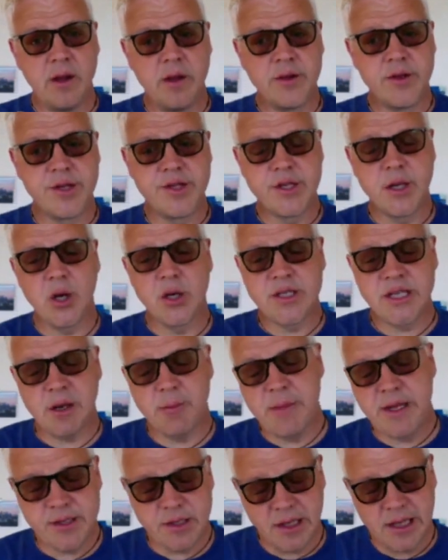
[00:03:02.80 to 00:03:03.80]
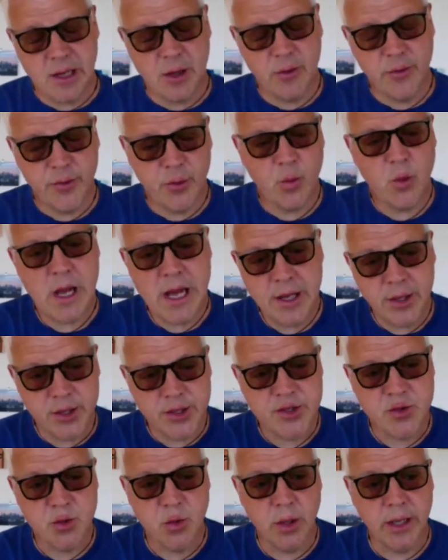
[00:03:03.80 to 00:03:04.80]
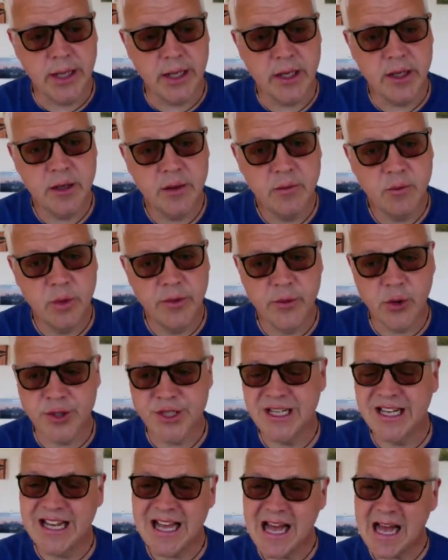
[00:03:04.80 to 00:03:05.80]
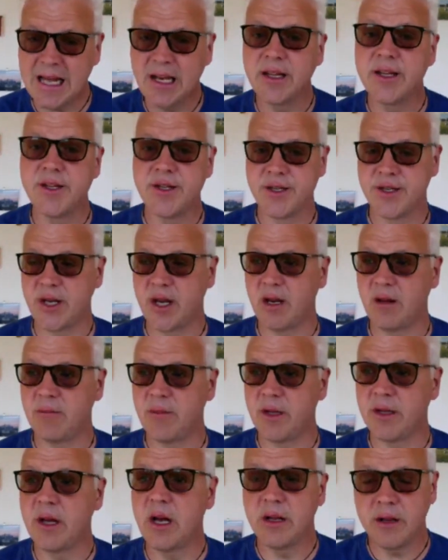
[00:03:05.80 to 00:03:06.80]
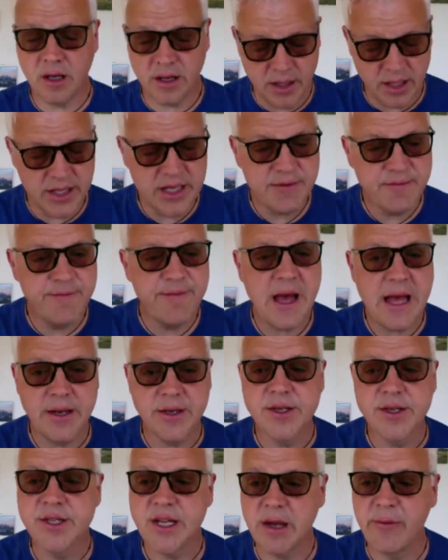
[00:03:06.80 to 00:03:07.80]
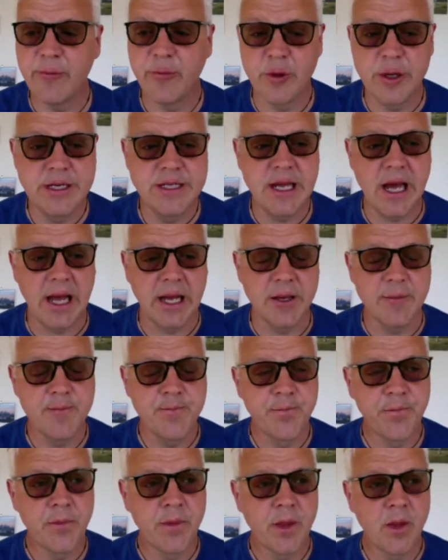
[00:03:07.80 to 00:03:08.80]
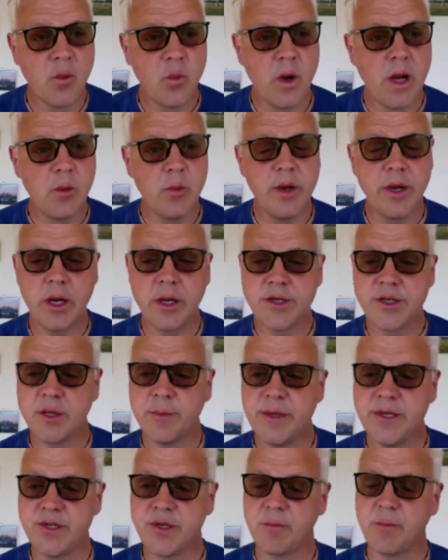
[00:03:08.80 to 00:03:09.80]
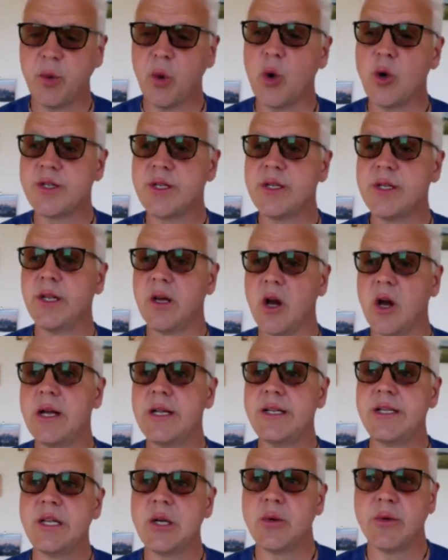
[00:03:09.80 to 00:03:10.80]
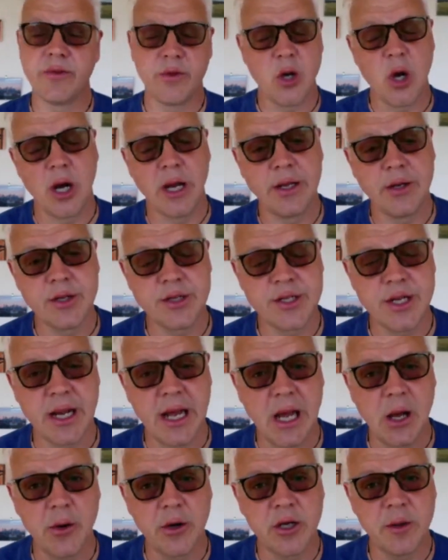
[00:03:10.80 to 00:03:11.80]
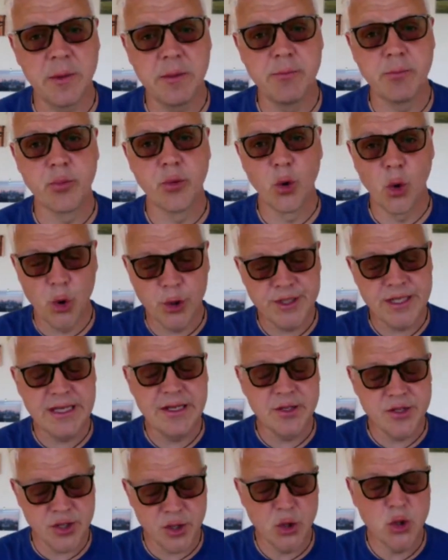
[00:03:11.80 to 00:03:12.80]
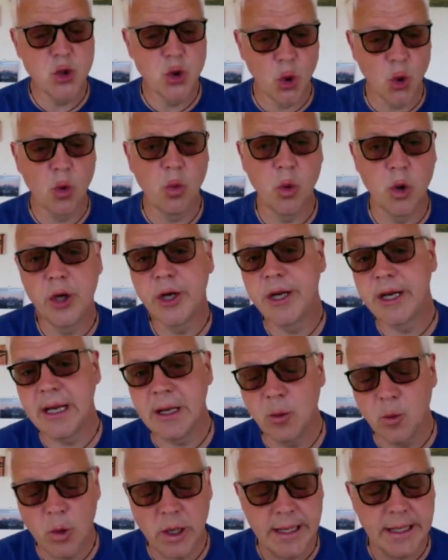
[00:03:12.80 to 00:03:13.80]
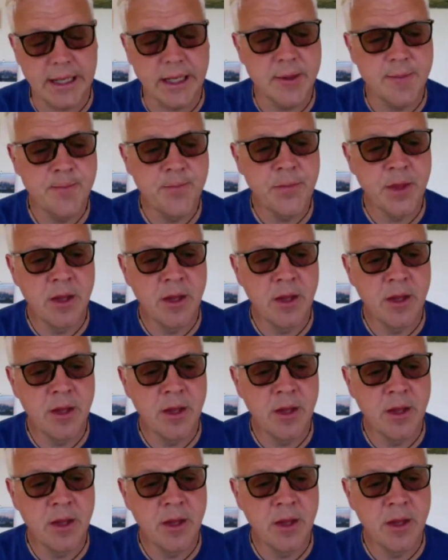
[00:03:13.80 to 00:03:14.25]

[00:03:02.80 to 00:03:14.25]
To start our Mental Health Awareness Week, we've got a calendar, a, a, an event every day where we're going to be supporting the idea of kindness and how it can be brought into your working week.